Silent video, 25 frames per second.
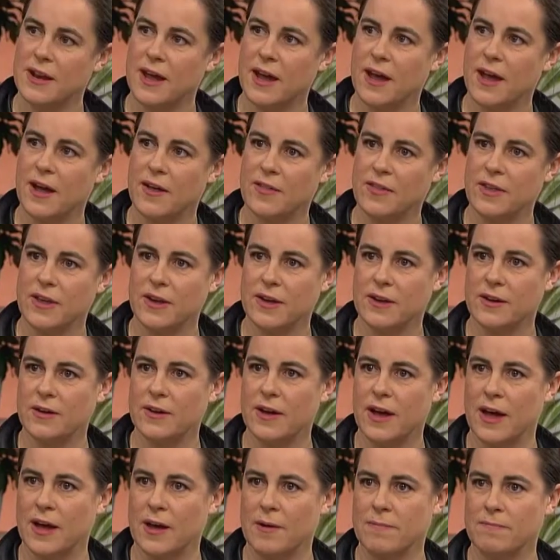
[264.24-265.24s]
and how
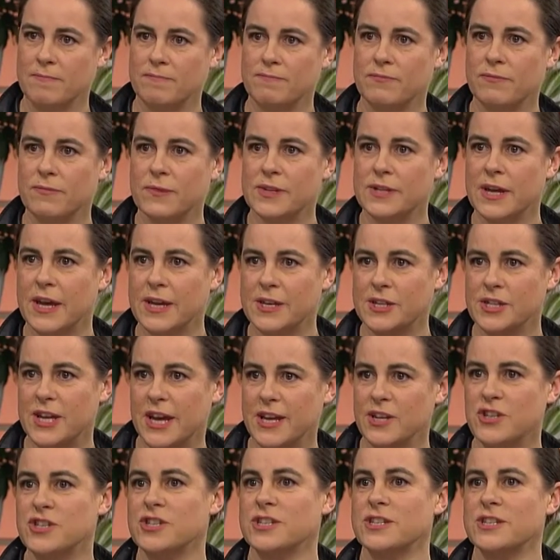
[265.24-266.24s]
they're um,
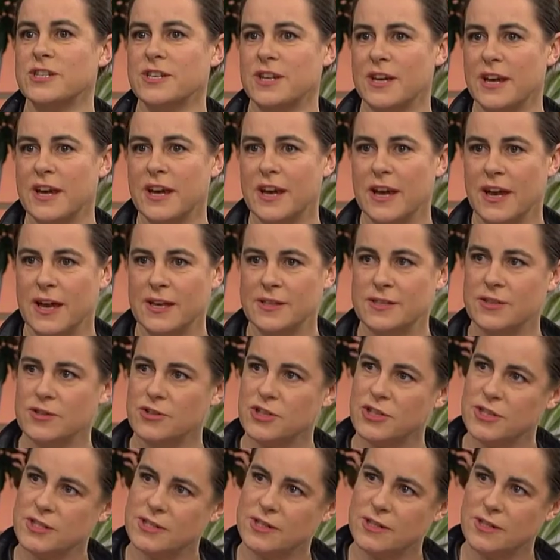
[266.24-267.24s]
endangered. And so
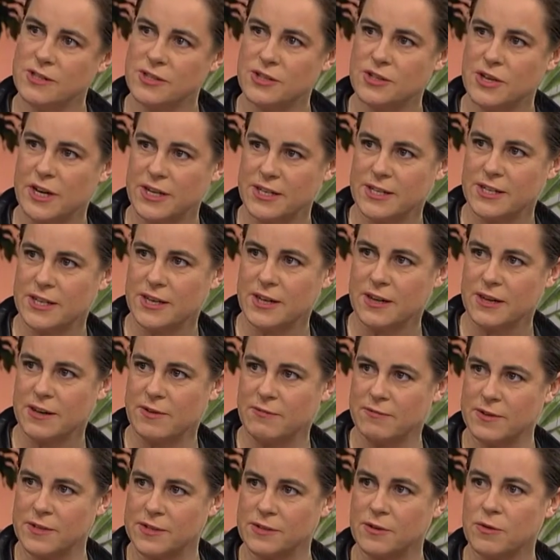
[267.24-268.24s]
she's constructing
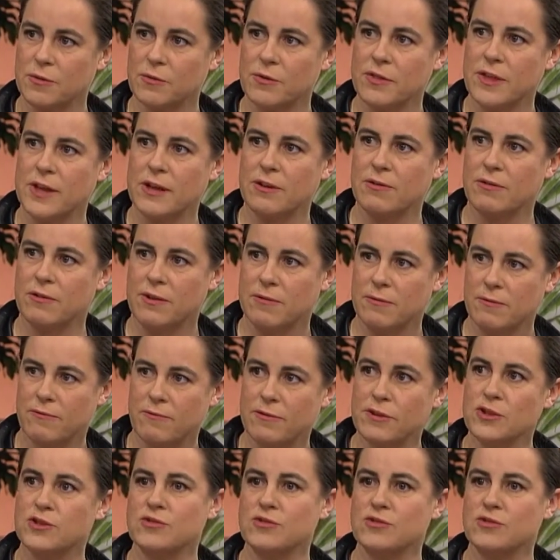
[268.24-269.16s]
a physical theatre and